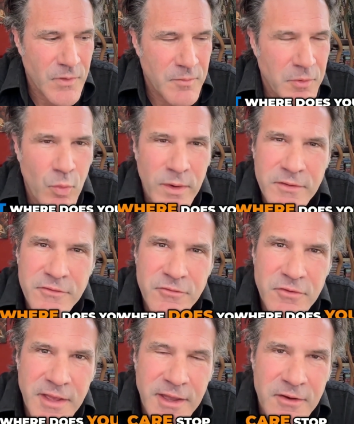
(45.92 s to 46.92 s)
But where does your
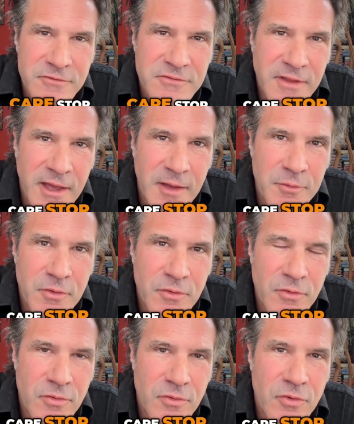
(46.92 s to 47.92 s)
care stop?
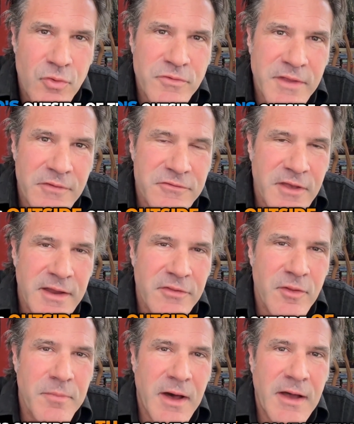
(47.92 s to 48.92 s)
Who's outside of the
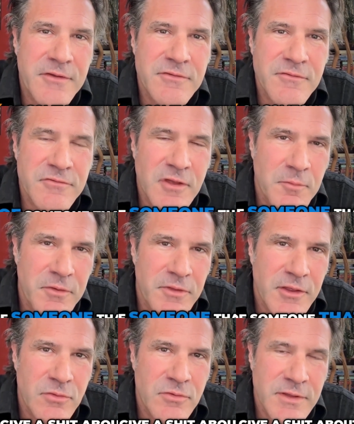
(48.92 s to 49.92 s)
box of someone
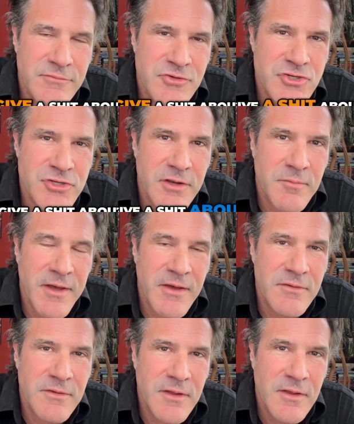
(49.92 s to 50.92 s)
that you give a shit about?
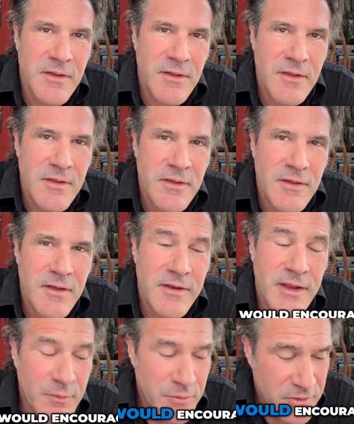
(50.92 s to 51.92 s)

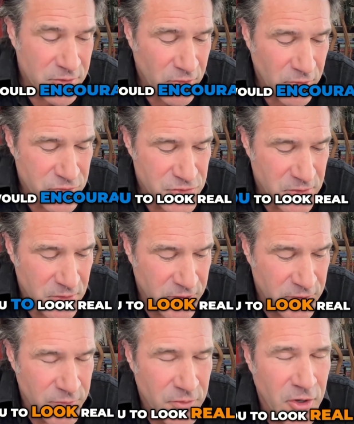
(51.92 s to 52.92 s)
I would encourage you to
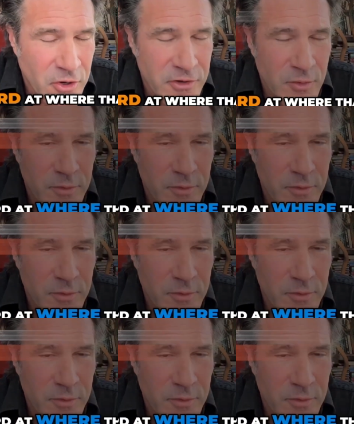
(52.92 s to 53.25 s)
look real hard